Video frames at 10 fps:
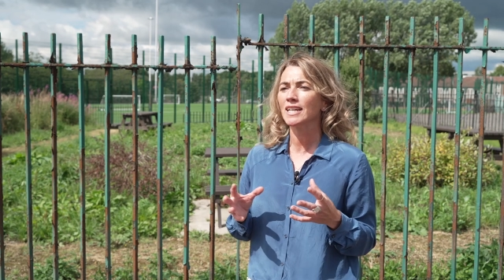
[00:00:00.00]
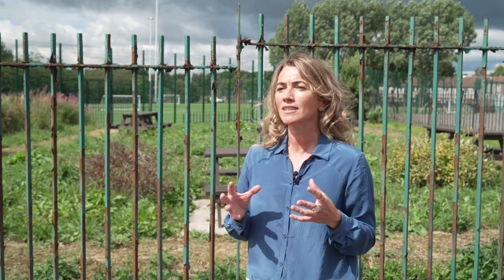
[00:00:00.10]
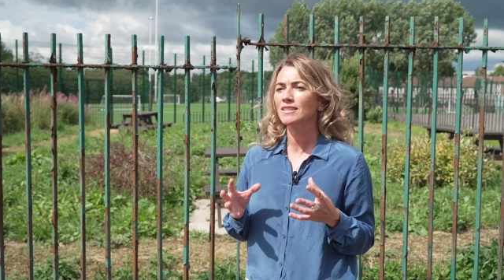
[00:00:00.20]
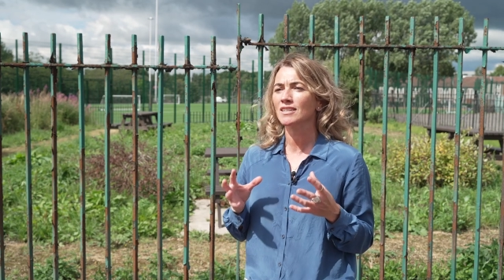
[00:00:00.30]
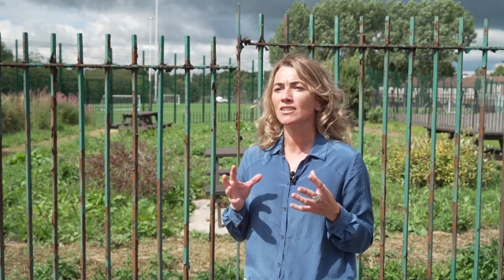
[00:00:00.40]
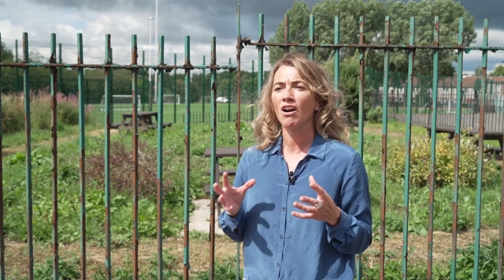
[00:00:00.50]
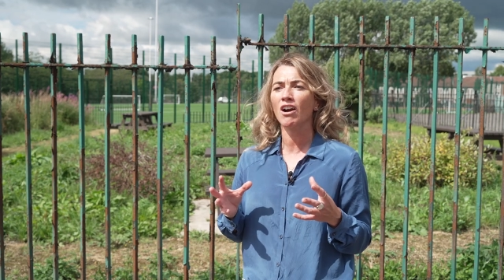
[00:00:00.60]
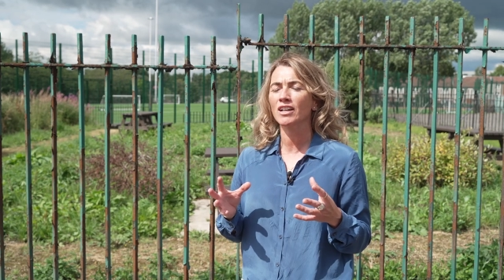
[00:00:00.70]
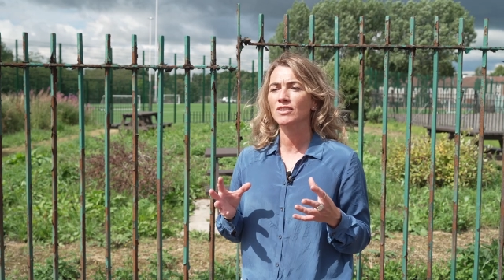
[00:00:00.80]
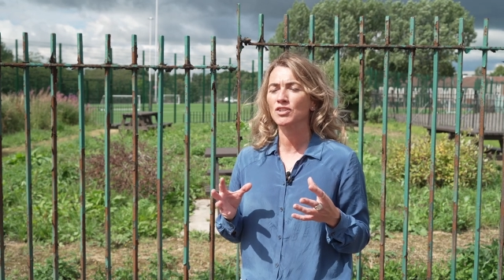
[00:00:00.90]
England and
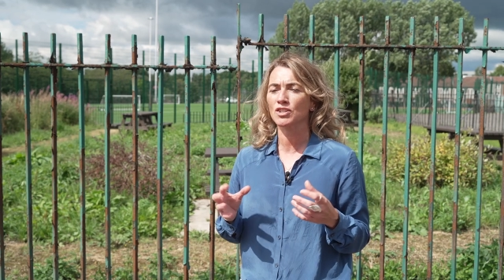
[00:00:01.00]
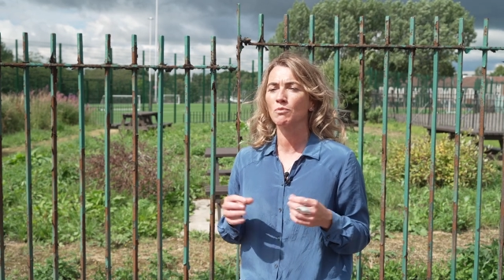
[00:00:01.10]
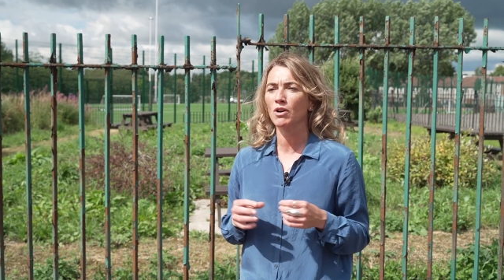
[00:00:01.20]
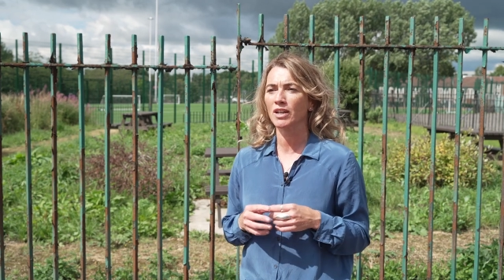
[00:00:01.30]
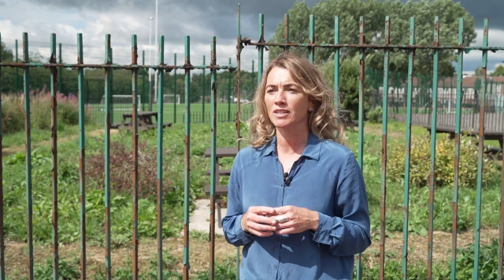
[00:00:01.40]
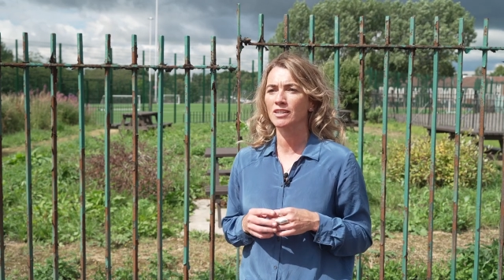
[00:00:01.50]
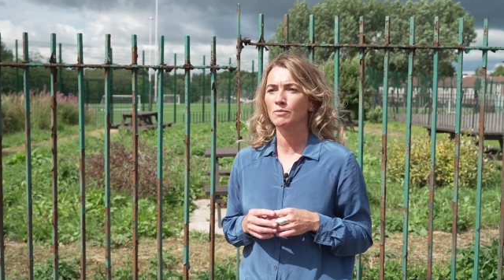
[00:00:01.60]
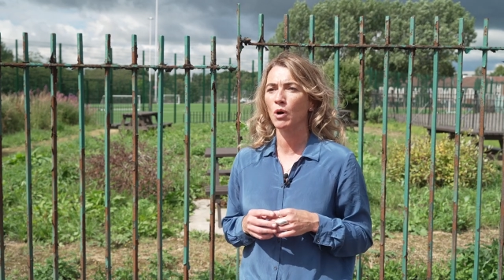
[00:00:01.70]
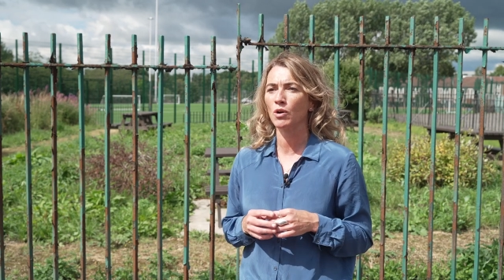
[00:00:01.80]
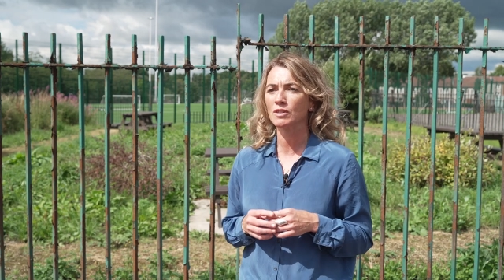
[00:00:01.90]
Ireland to market its
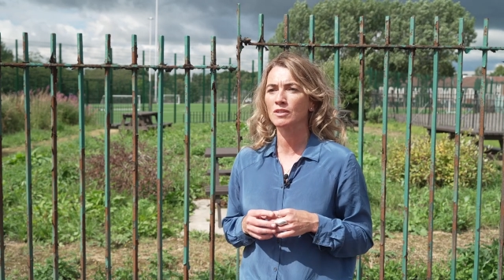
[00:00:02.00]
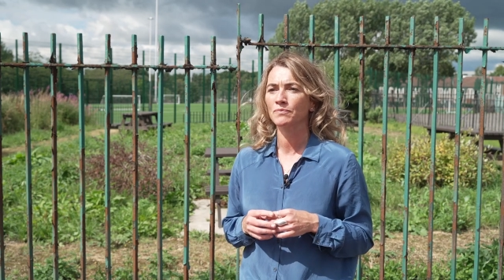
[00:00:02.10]
pots.